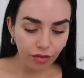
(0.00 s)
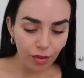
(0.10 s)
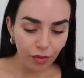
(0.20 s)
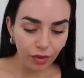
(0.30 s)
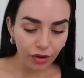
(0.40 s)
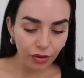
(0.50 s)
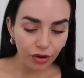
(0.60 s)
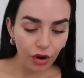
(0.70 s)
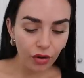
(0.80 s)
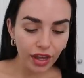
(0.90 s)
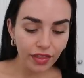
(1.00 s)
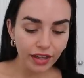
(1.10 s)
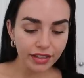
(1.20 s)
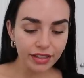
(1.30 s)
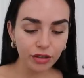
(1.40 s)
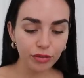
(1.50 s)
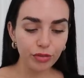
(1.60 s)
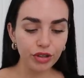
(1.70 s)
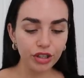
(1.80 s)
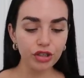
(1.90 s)
don't remember what I ordered. Oh yeah, these little
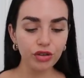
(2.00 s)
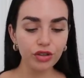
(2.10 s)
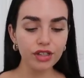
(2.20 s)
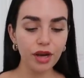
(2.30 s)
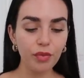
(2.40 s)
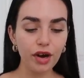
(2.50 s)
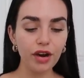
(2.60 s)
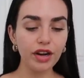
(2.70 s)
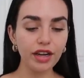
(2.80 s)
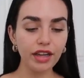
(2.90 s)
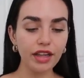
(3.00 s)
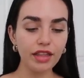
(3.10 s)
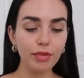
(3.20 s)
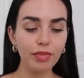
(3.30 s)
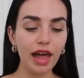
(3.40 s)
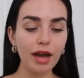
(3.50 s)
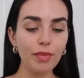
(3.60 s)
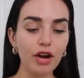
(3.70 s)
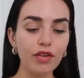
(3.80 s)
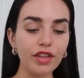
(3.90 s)
booty shorts. I'm wearing the black
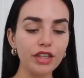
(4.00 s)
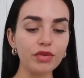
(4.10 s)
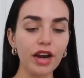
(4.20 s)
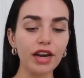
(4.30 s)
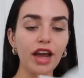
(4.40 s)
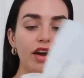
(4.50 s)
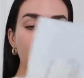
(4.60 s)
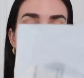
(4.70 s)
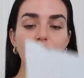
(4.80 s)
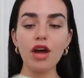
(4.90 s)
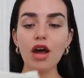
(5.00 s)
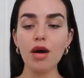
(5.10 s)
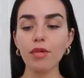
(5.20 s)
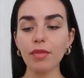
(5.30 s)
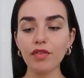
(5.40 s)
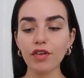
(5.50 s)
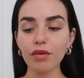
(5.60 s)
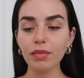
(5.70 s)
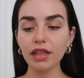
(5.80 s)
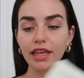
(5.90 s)
pair of these right now, but my
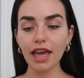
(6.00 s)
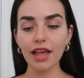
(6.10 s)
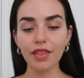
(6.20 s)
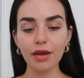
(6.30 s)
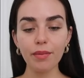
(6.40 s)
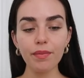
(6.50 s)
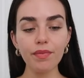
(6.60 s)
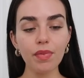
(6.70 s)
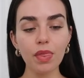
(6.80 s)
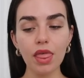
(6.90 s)
friend Millie had them.